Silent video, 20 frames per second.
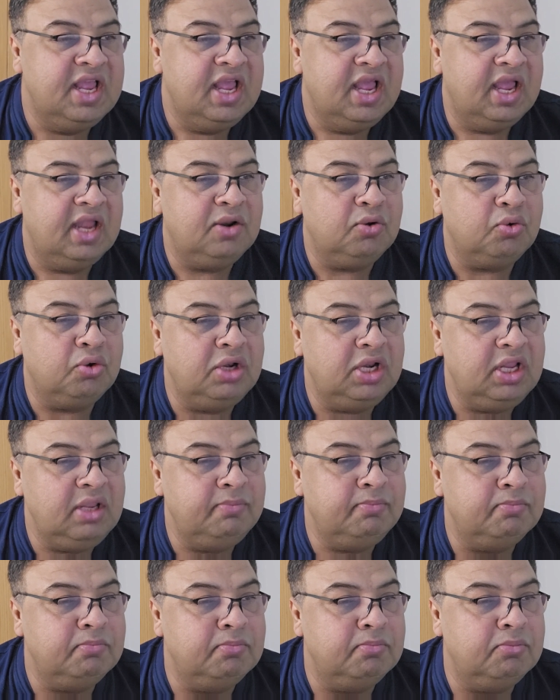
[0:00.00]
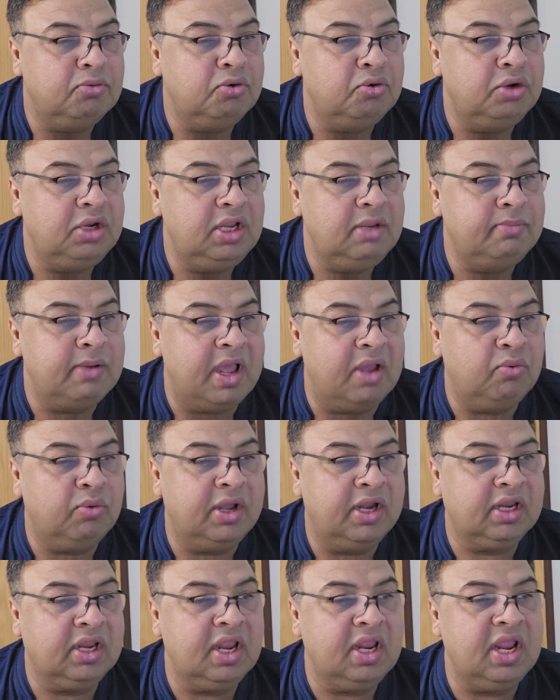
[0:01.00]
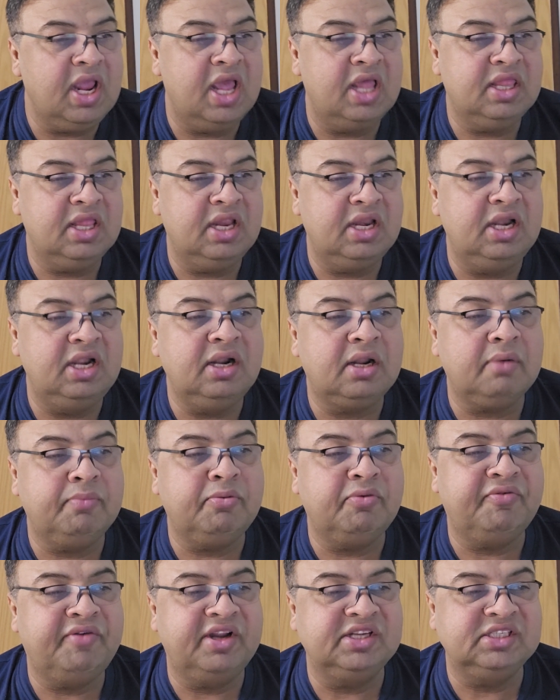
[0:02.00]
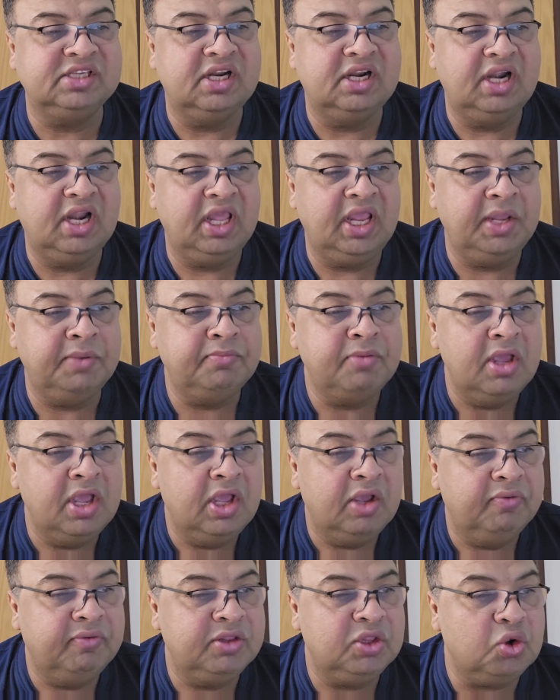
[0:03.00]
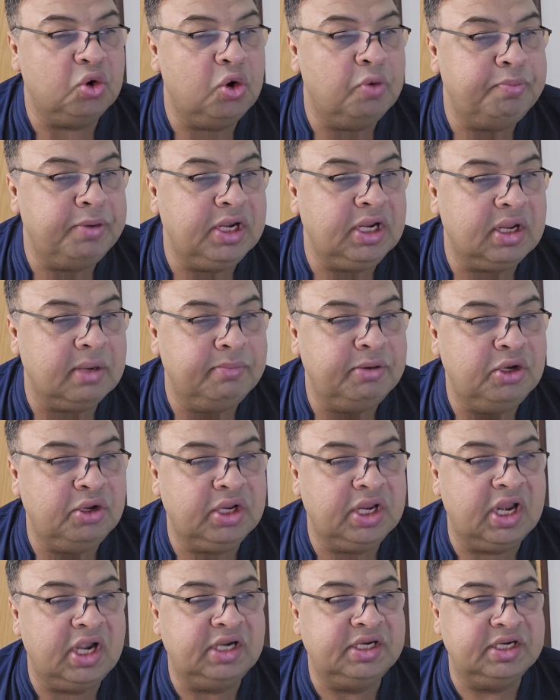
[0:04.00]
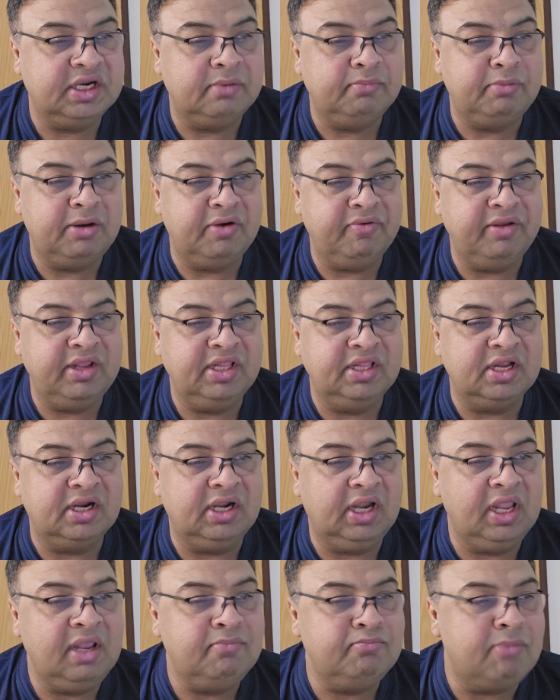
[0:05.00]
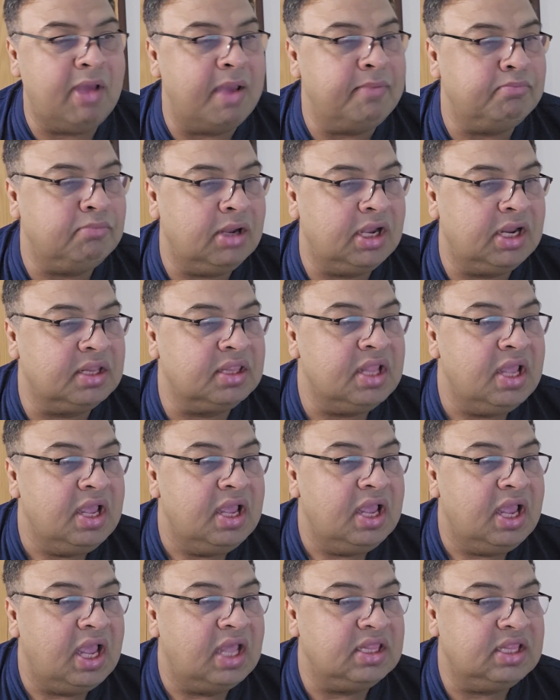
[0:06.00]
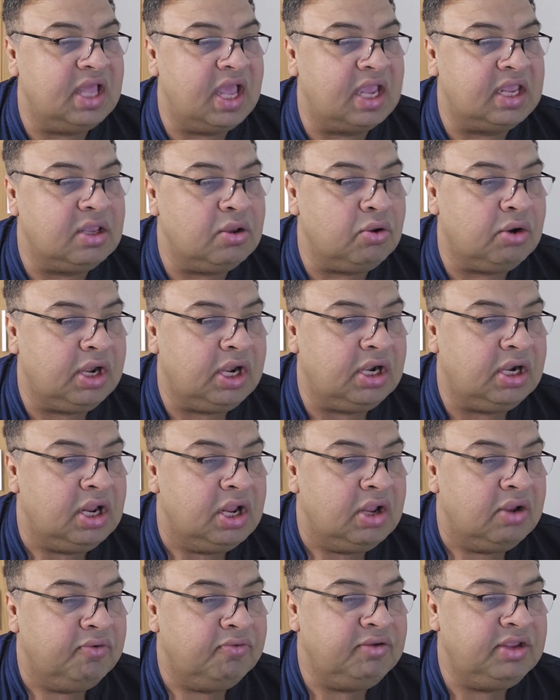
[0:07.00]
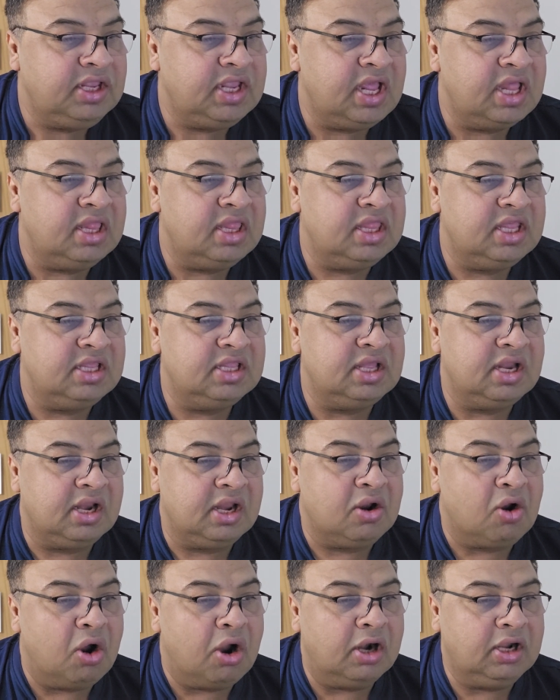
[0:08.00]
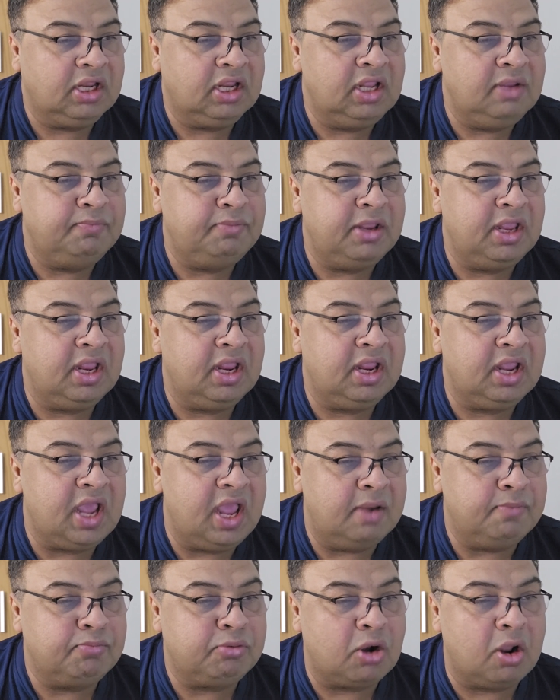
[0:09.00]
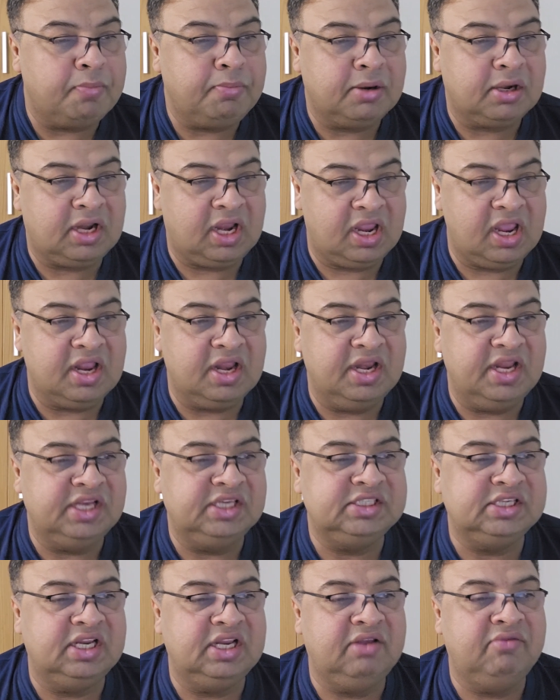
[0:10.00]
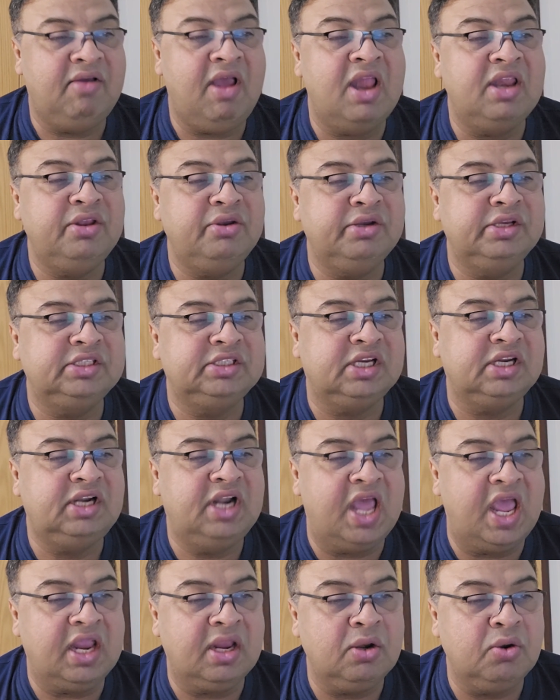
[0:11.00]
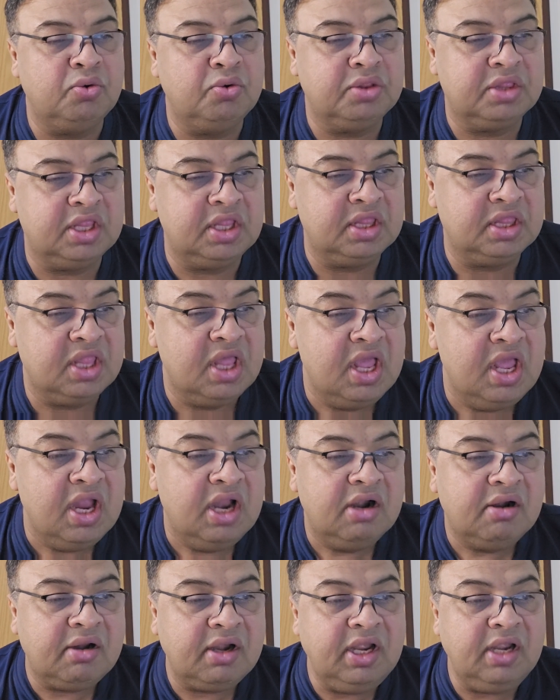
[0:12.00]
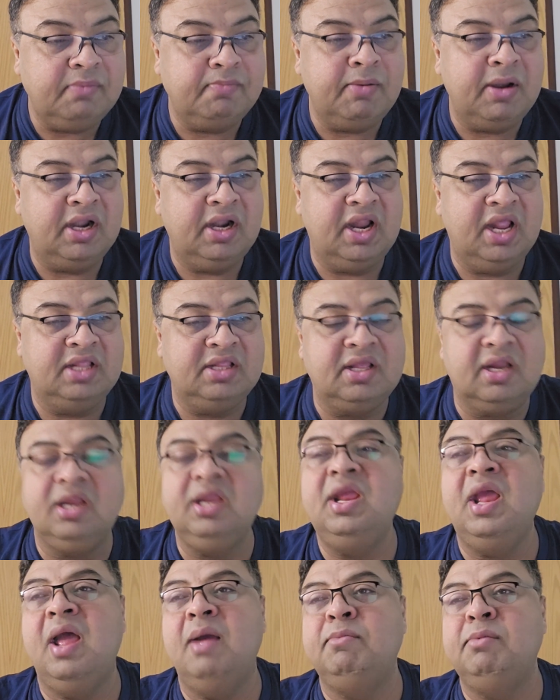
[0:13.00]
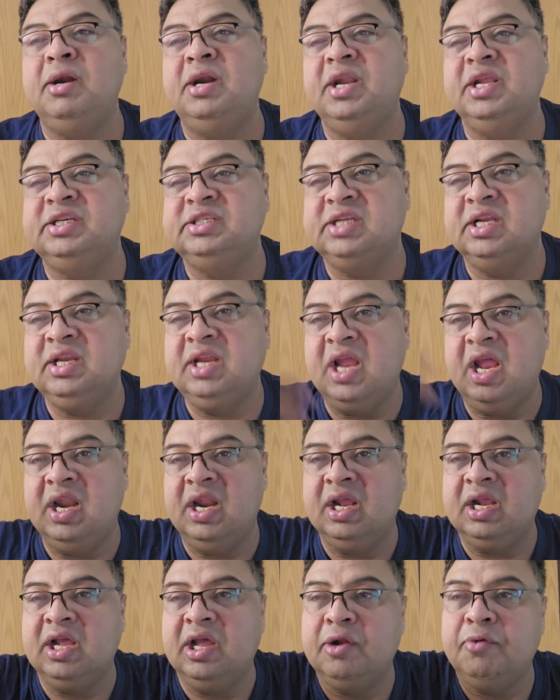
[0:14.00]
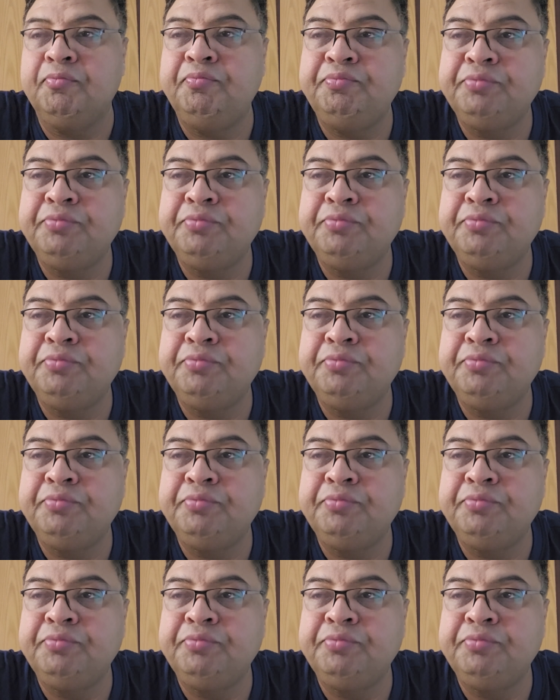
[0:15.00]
And only by working as an interprofessional team with open communication between the team members and the accurate, we can say, the record keeping, can proper recognition, evaluation, diagnosis, treatment, and the rehabilitation can occur.